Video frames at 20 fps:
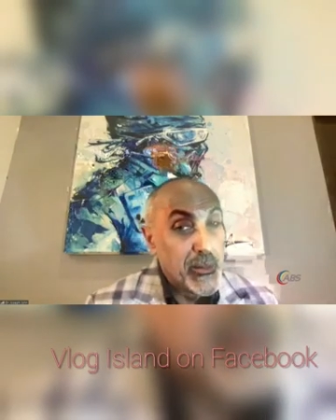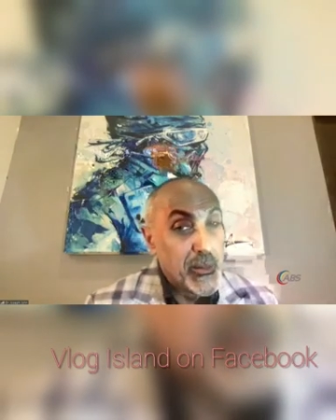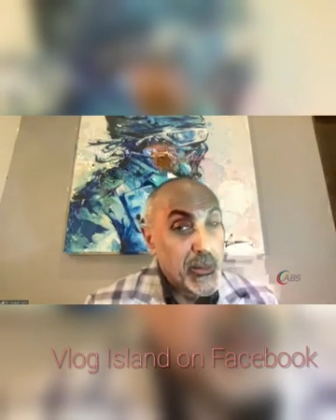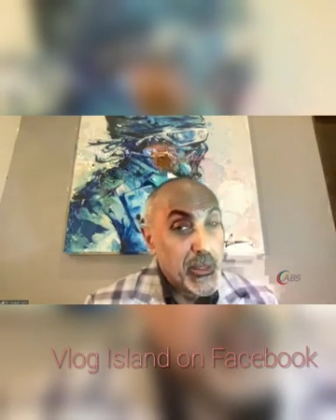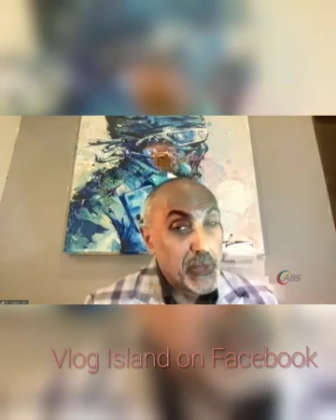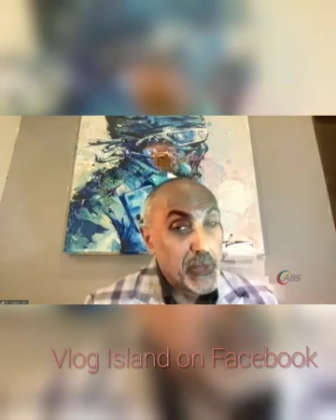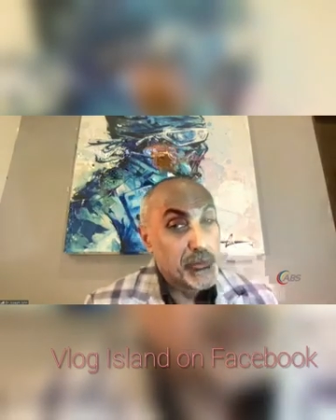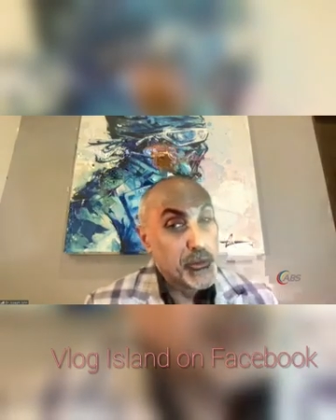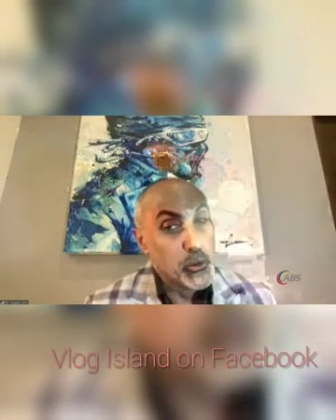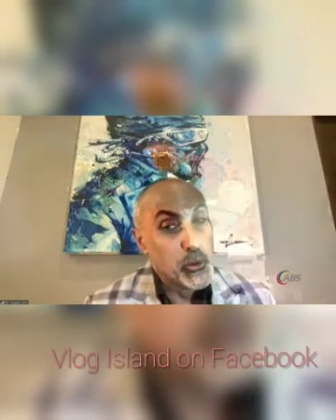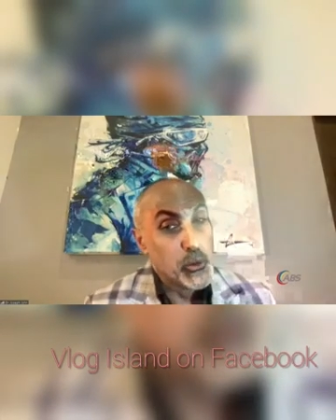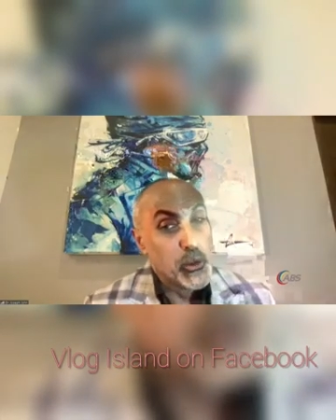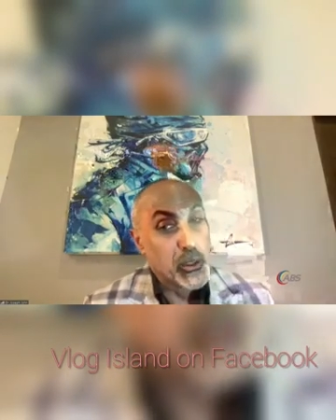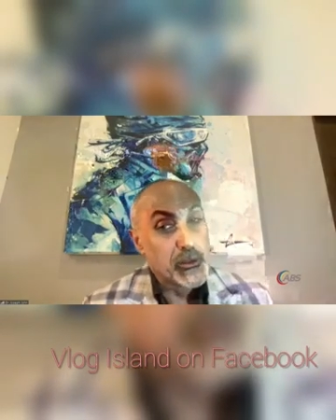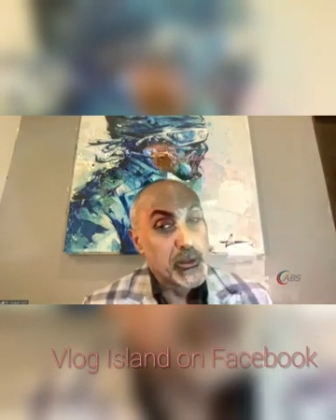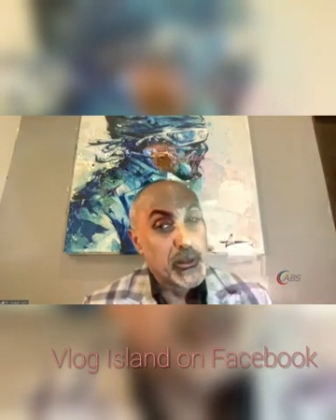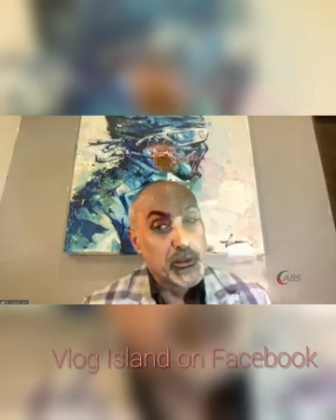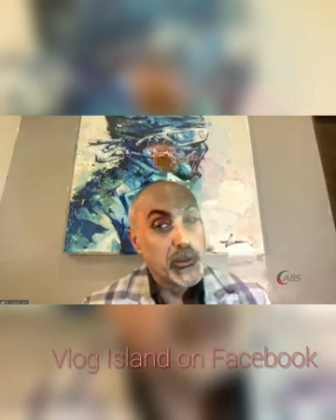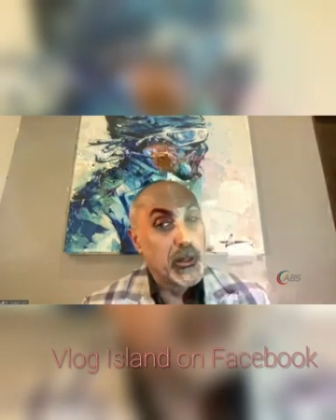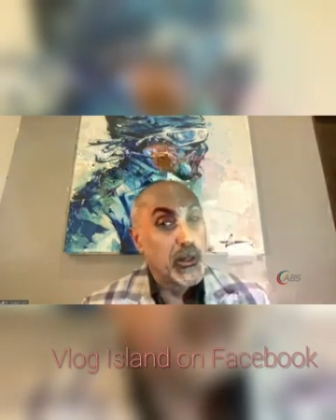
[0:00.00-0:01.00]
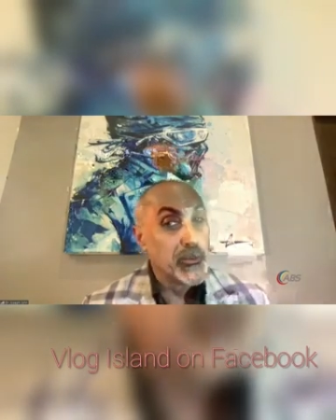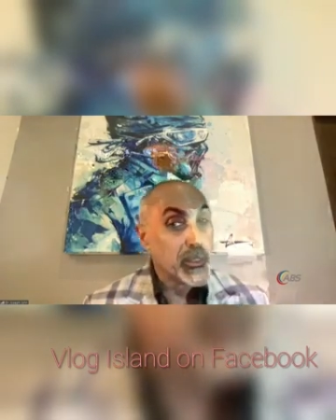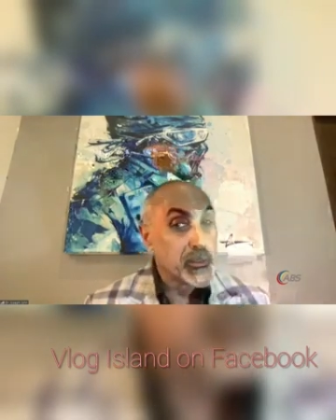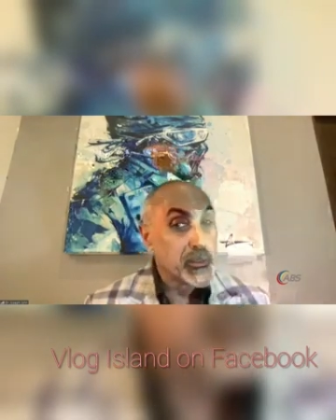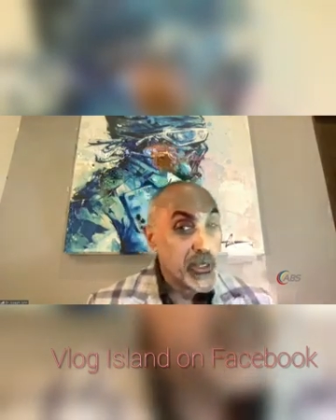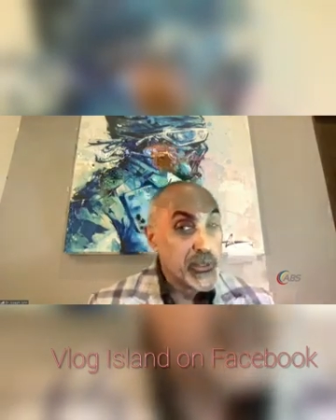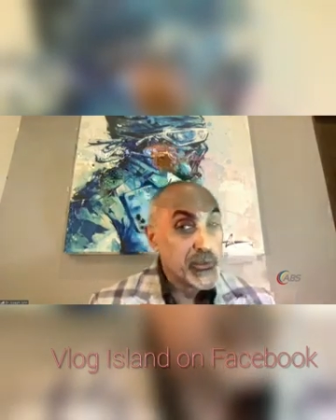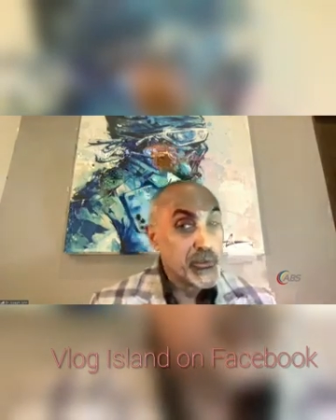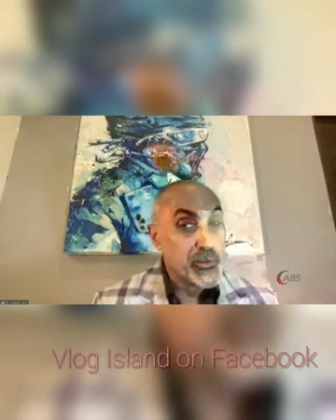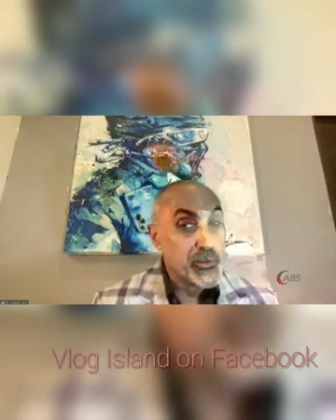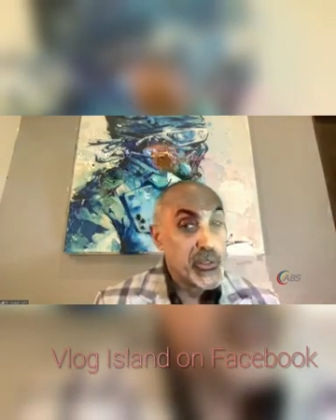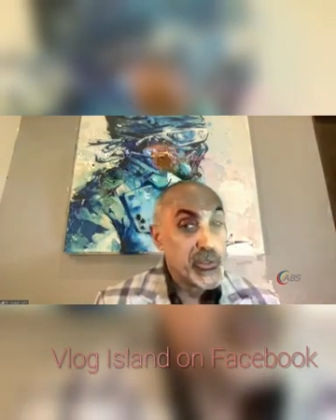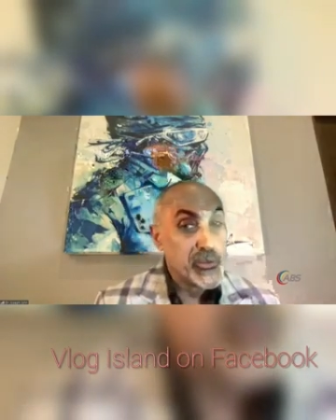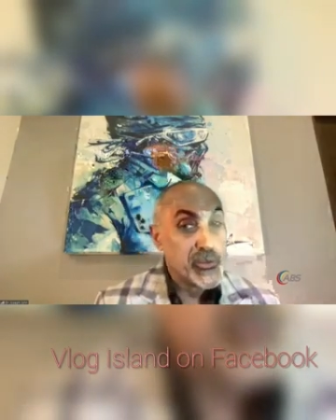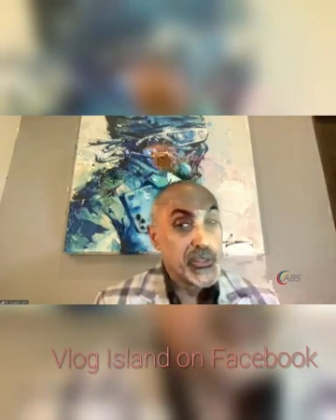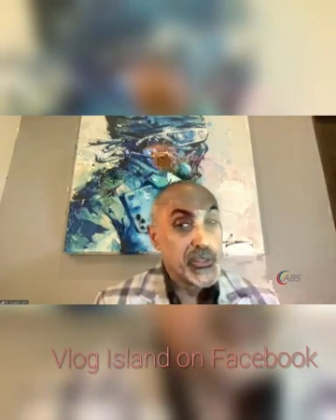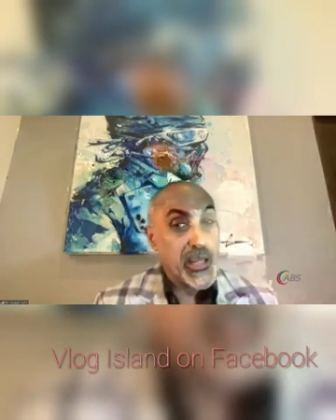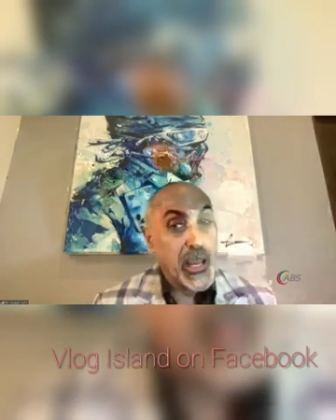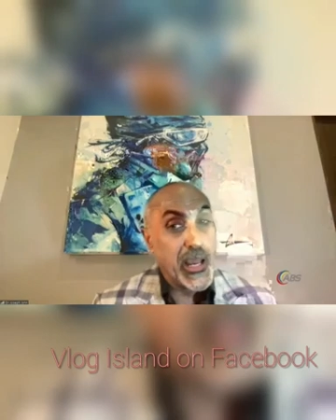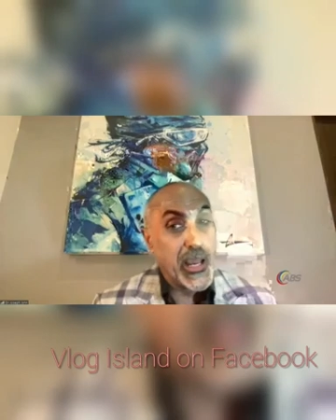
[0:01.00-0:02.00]
If you look at other countries and
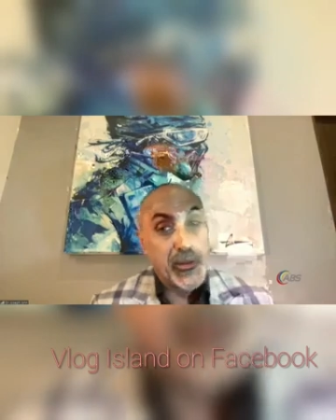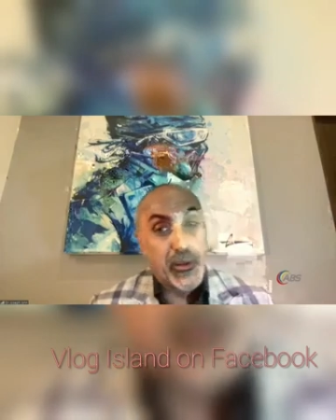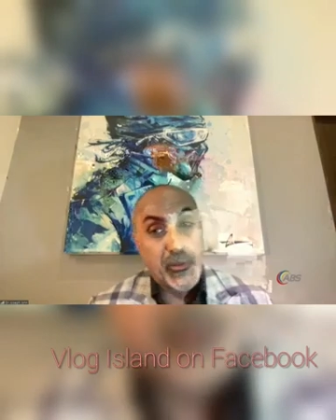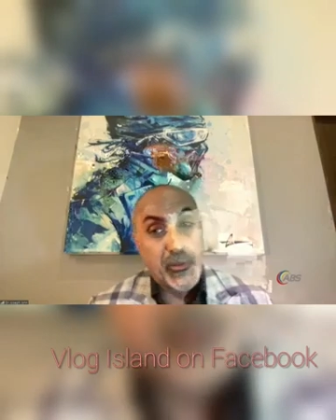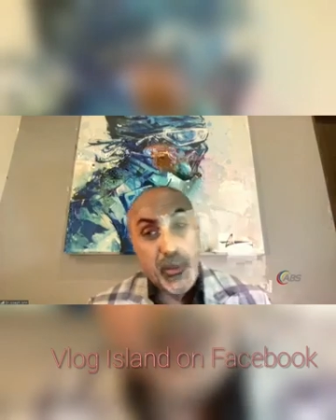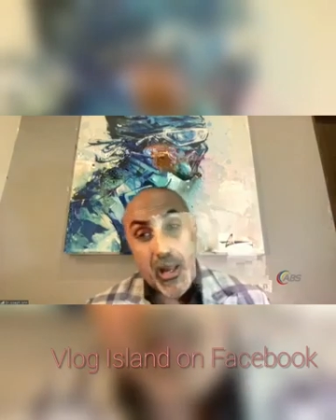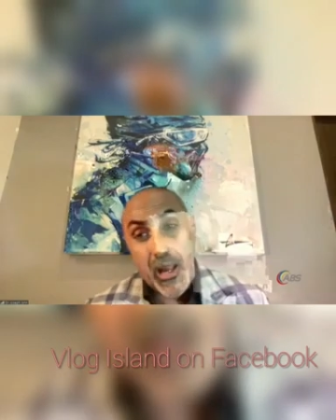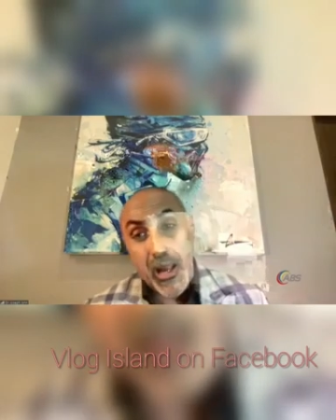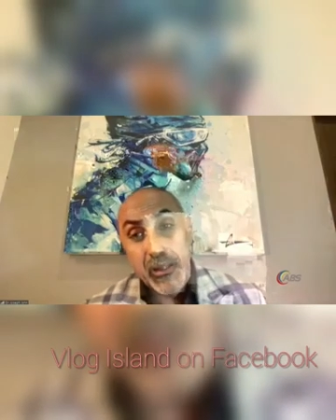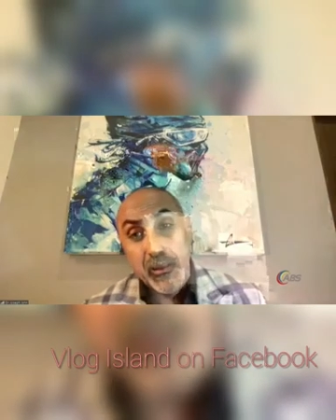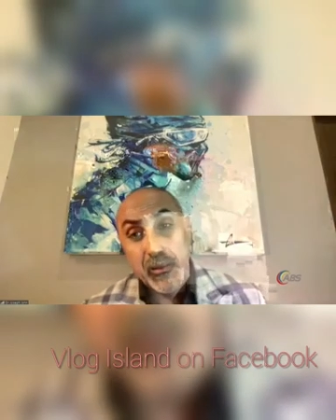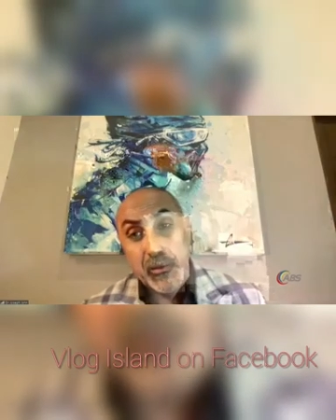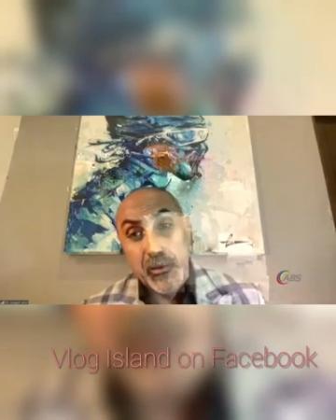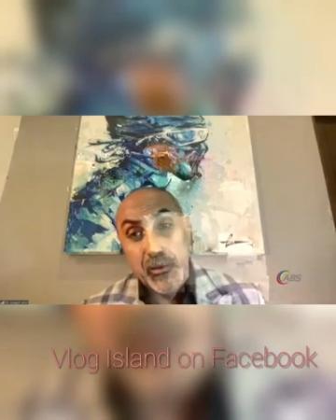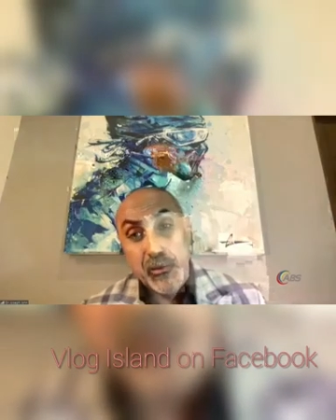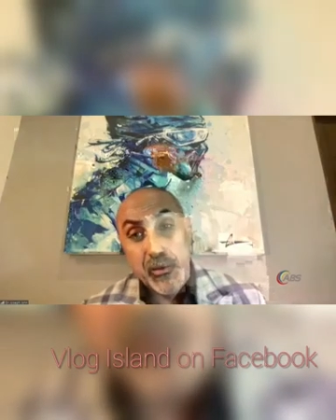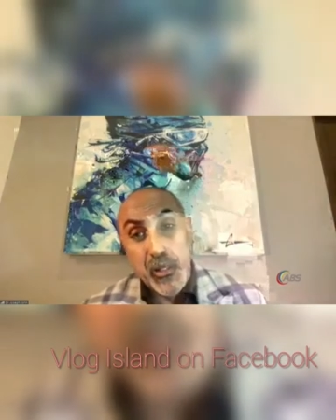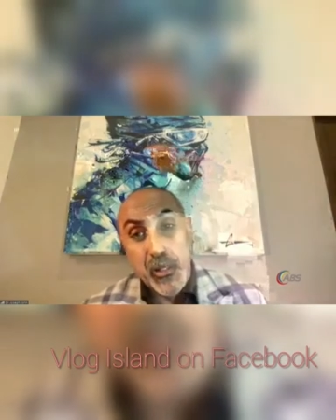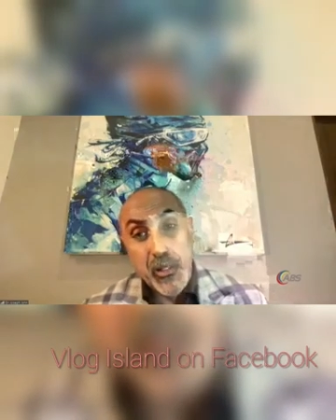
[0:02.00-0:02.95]
other islands,